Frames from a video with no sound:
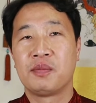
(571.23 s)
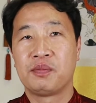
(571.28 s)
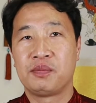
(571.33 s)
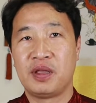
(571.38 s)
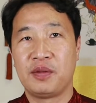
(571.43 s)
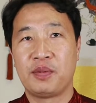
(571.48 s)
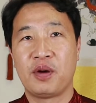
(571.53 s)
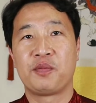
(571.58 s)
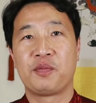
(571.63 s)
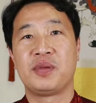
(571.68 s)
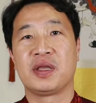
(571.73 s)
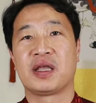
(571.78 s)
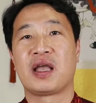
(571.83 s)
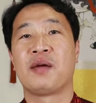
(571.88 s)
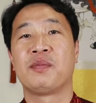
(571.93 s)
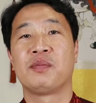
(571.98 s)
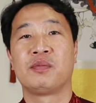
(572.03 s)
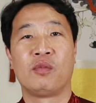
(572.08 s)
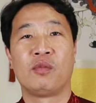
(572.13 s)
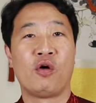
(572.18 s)
People
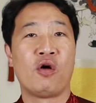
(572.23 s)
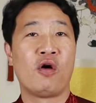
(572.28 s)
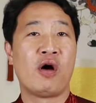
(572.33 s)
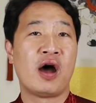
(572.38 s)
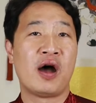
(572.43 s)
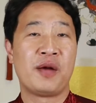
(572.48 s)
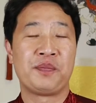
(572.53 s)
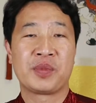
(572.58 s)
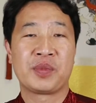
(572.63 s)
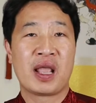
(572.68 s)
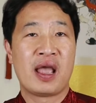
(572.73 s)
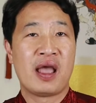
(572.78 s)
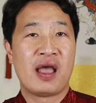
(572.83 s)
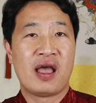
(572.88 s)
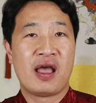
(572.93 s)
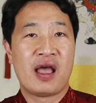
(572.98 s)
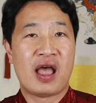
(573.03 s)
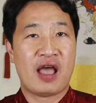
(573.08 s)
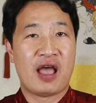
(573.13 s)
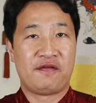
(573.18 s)
become more
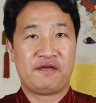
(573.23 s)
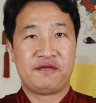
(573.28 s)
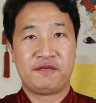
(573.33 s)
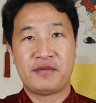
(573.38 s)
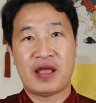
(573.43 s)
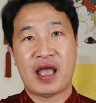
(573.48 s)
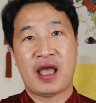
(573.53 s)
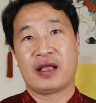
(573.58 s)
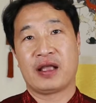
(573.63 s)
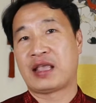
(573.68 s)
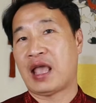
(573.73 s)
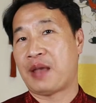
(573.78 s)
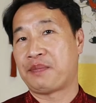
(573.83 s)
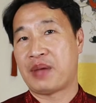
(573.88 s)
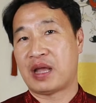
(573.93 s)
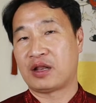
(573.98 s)
get